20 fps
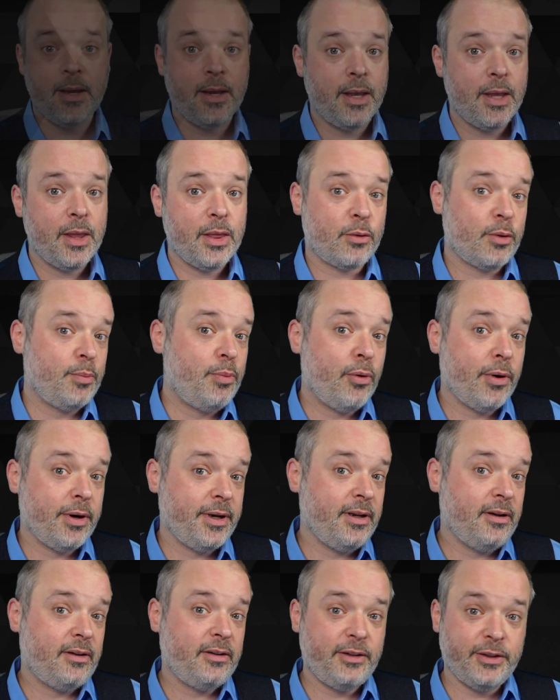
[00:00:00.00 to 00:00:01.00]
The report
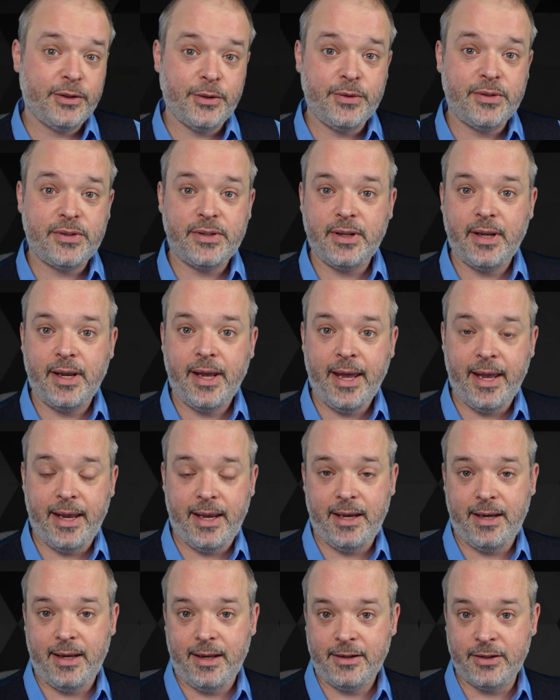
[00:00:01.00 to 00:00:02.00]
includes
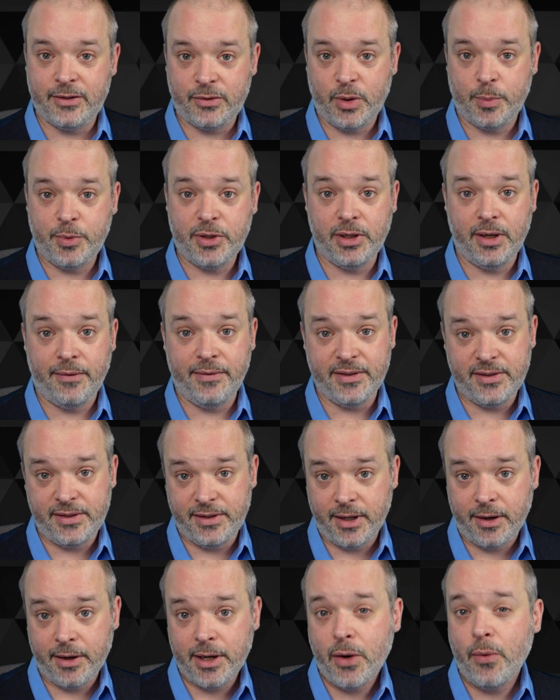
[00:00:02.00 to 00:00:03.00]
a description of the
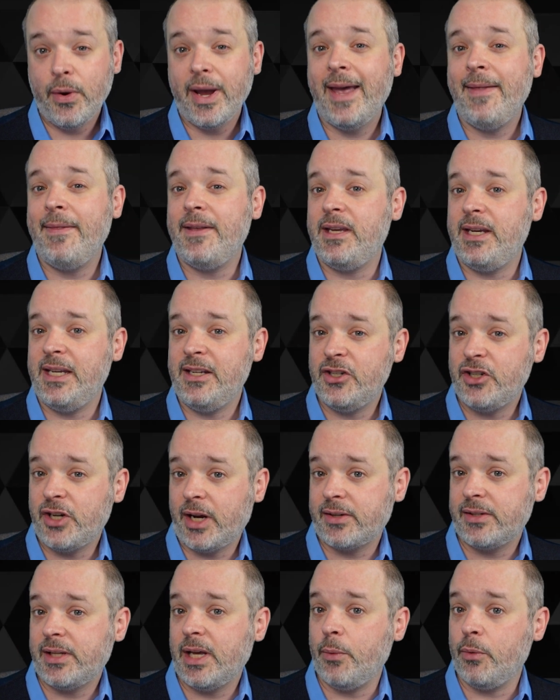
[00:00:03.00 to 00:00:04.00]
scenario and the
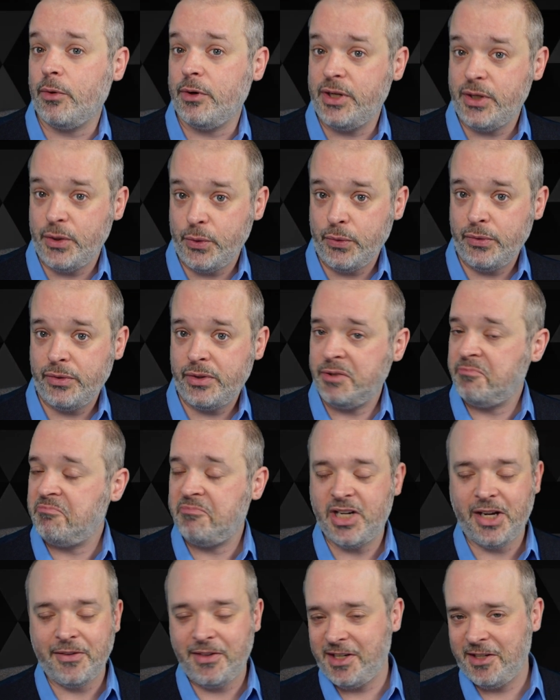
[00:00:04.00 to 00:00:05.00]
injects that were used,
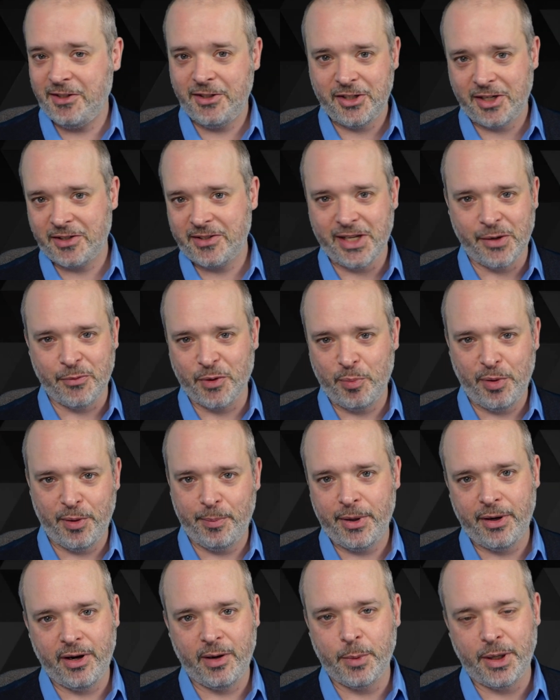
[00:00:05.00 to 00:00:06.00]
not the injects that were
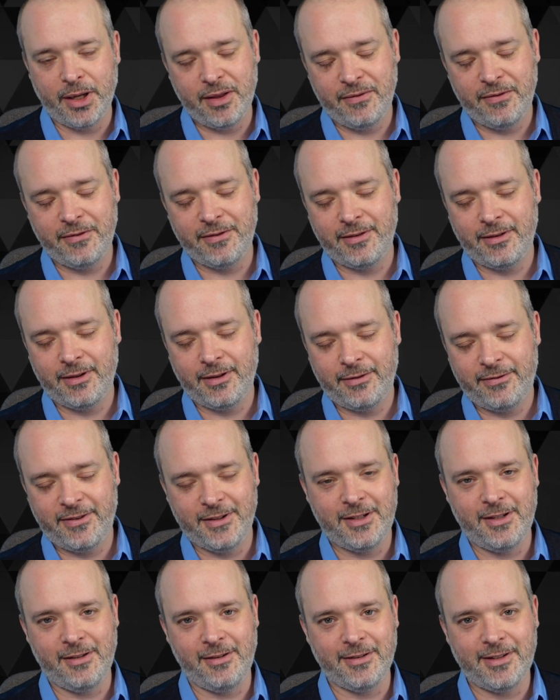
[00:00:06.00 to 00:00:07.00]
prepared by the
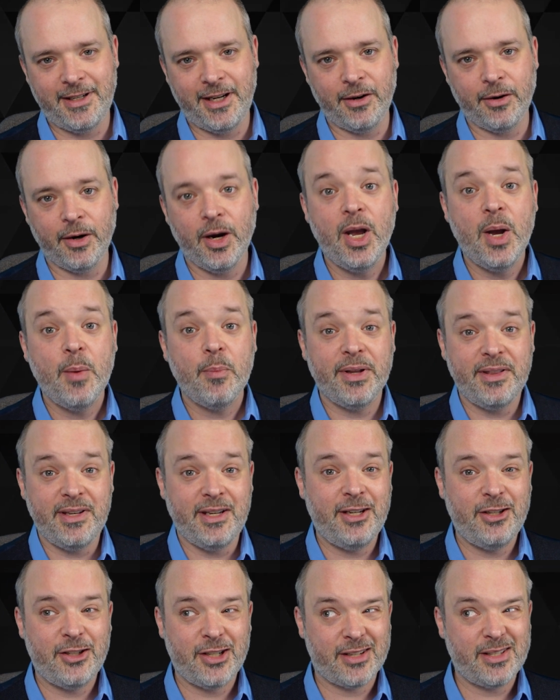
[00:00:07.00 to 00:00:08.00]
facilitator, but the
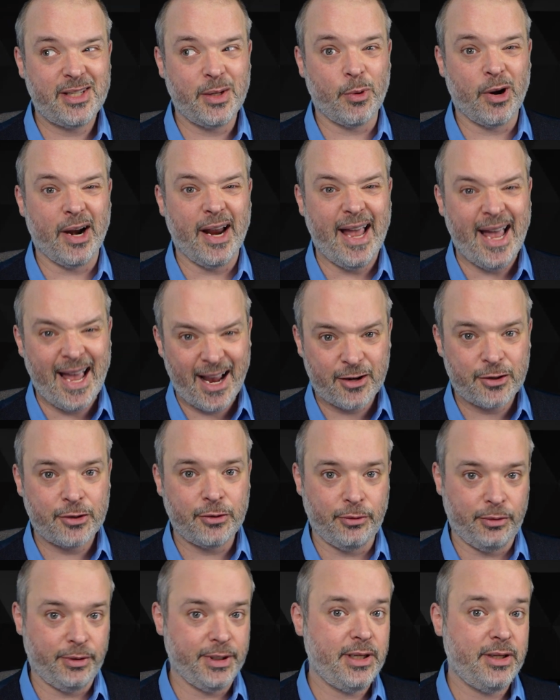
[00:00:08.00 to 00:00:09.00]
injects that were
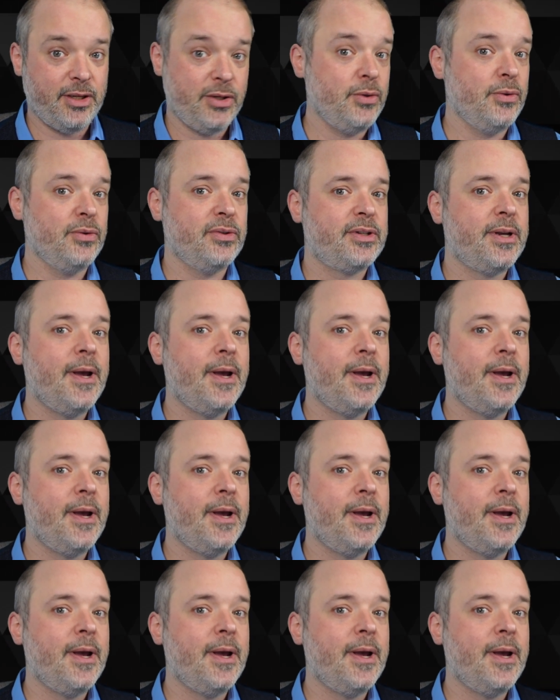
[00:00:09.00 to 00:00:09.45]
actually used.